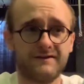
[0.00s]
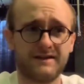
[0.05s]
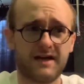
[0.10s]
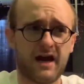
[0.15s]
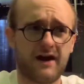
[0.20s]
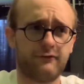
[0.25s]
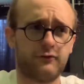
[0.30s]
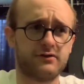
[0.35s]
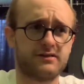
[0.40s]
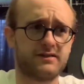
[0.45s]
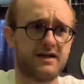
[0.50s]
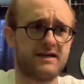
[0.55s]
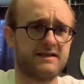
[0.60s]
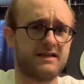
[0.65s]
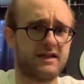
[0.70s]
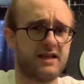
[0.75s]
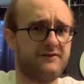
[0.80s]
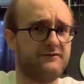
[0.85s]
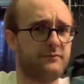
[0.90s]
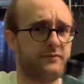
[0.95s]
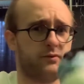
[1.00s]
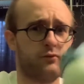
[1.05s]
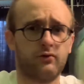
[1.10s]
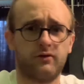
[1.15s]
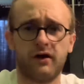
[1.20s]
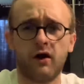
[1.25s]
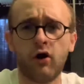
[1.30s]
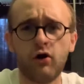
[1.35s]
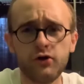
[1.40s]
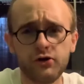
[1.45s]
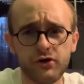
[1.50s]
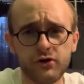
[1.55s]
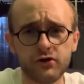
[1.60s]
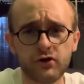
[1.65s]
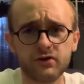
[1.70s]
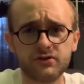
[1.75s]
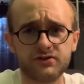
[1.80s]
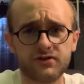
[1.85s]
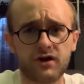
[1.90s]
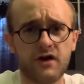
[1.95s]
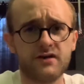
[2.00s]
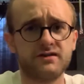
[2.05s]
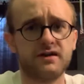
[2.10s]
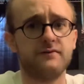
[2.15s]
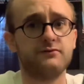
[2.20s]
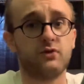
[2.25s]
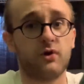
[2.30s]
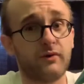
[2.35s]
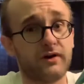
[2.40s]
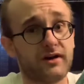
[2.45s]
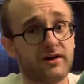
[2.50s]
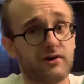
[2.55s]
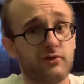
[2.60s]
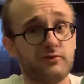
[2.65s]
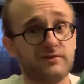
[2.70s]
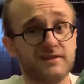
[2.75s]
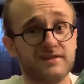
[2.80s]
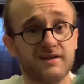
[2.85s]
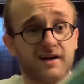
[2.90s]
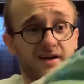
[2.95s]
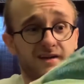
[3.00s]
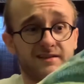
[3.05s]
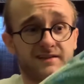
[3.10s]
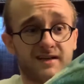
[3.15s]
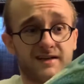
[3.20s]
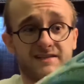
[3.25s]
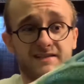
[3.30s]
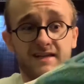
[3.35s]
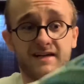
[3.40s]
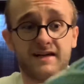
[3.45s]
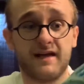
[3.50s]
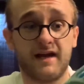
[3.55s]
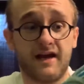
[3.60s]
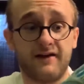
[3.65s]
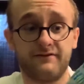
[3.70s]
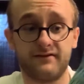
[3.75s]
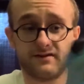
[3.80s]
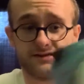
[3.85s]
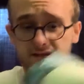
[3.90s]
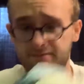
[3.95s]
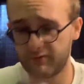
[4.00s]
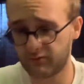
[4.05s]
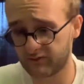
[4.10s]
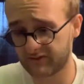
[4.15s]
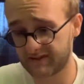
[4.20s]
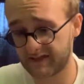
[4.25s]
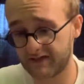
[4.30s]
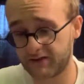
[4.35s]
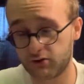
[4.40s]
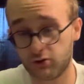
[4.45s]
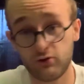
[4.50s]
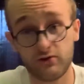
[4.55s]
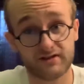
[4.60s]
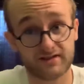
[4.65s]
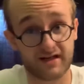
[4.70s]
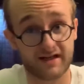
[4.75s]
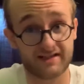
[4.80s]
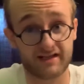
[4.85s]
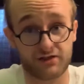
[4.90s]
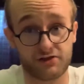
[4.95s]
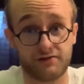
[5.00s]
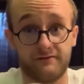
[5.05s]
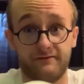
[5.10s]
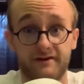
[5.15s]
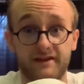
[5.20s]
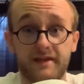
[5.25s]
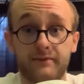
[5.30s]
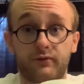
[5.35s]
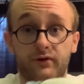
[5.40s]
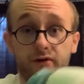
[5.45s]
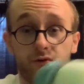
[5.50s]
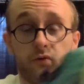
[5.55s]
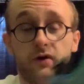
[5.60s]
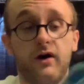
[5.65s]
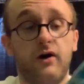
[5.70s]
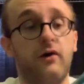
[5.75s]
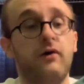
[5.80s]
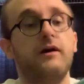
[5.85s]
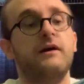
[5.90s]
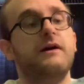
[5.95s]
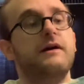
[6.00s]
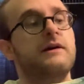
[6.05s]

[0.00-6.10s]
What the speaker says: I have are size 11. People were like, oh, you need to go size up. So I wanted to go with the size 10.5 because some people said true to size actually fit them pretty well.